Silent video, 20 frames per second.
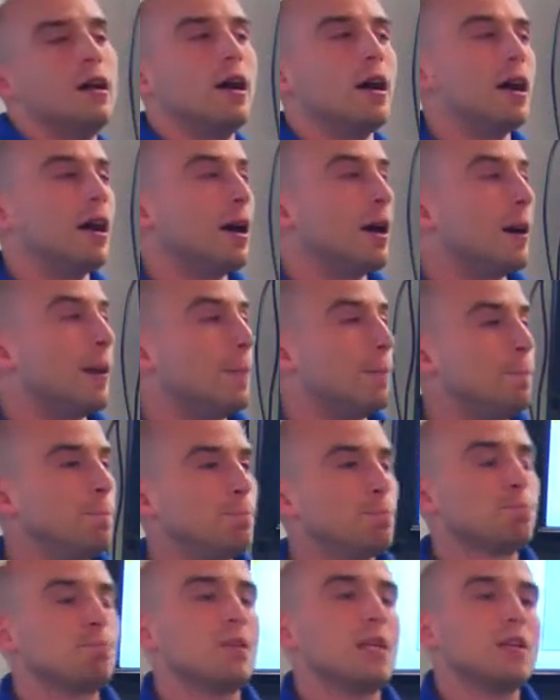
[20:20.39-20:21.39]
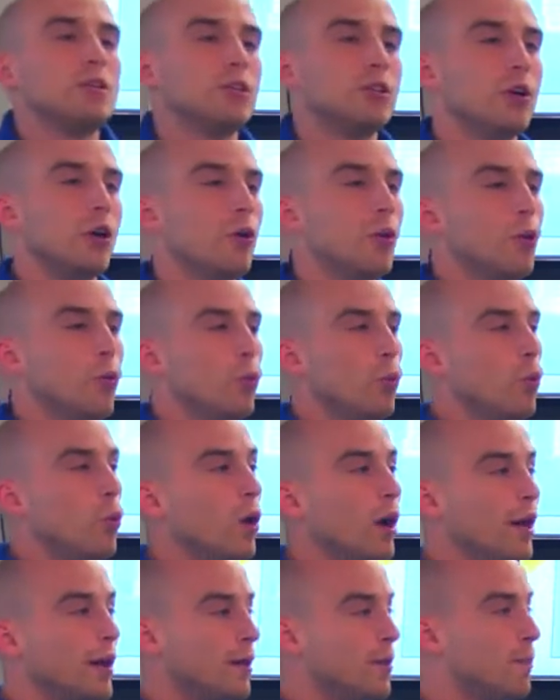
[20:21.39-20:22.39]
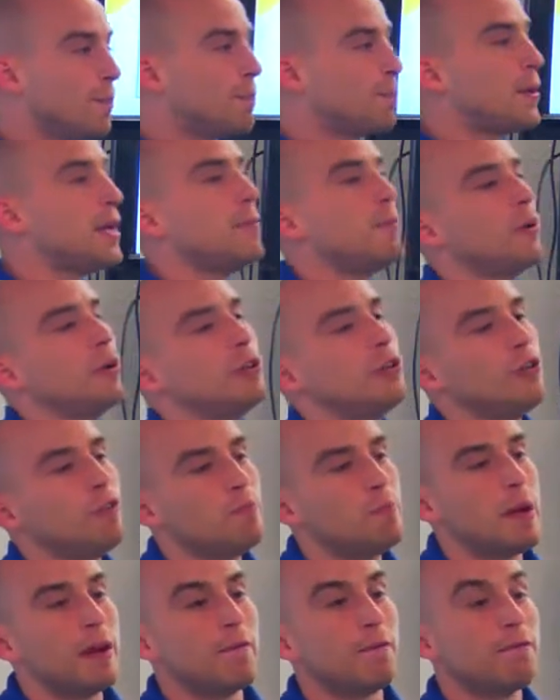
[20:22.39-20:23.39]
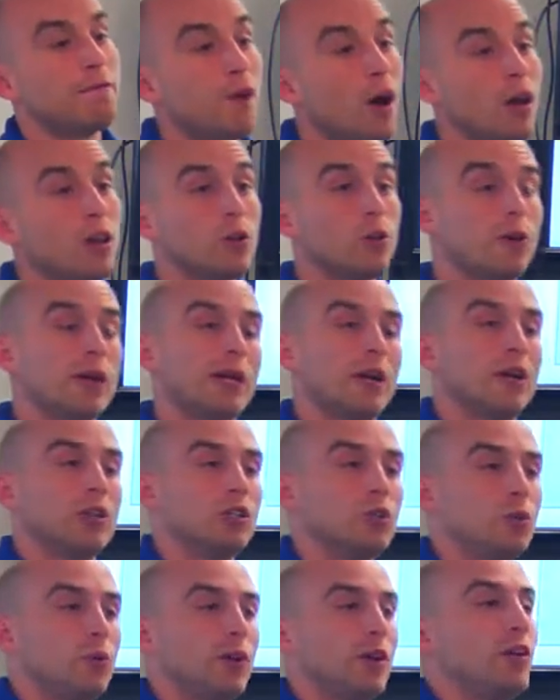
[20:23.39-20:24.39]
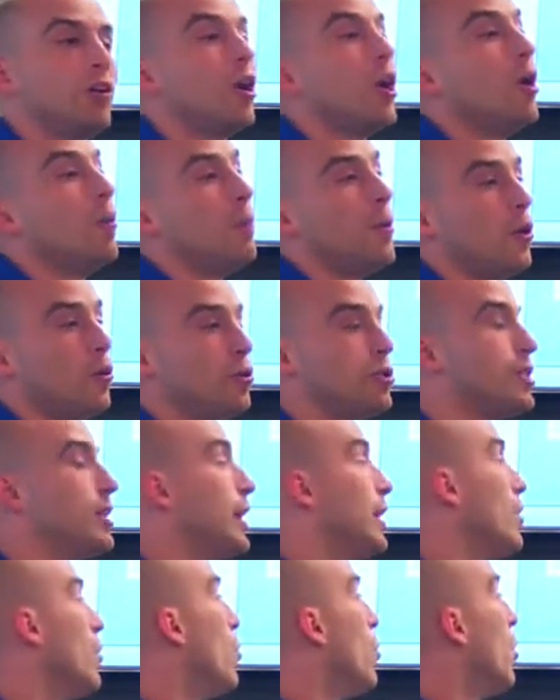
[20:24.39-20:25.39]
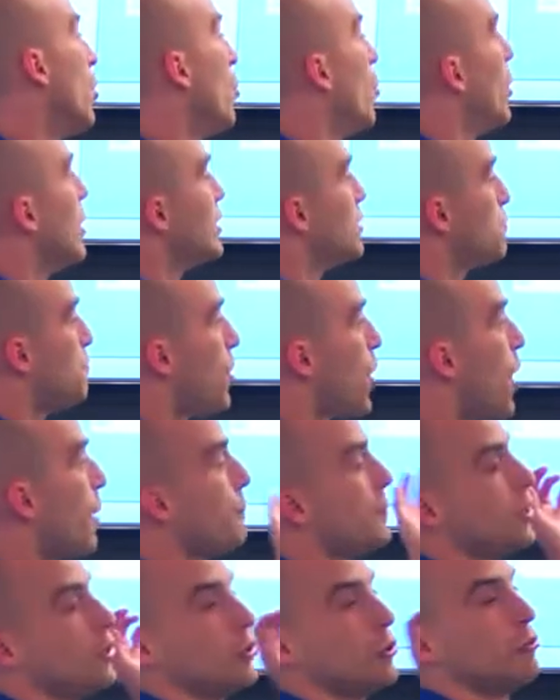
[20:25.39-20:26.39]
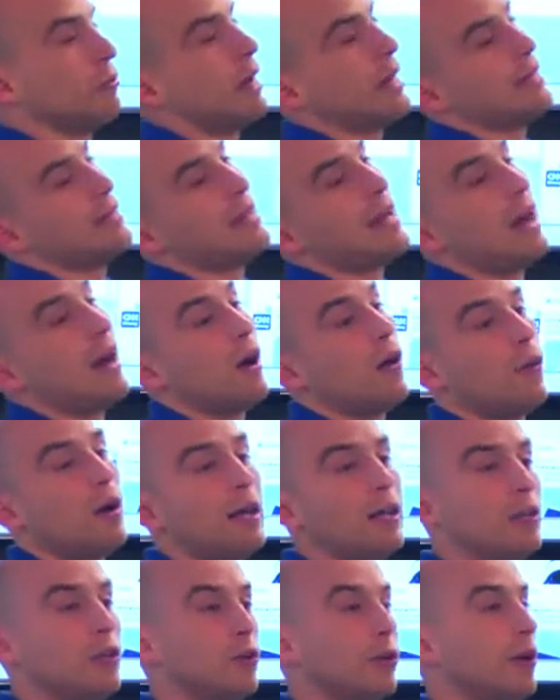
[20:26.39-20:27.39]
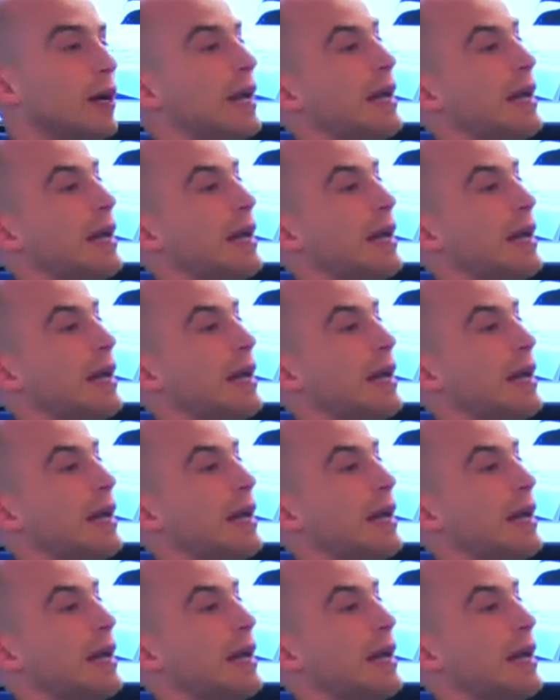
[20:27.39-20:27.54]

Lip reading: what people you've been following on Twitter are posting, or what's popular right now in your